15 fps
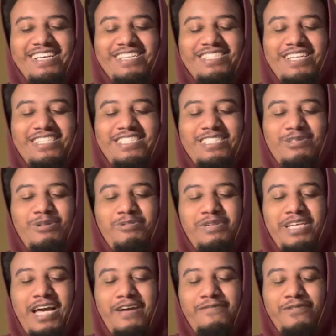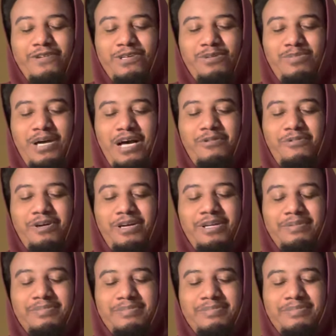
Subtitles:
So let's see what we got for you, pile one.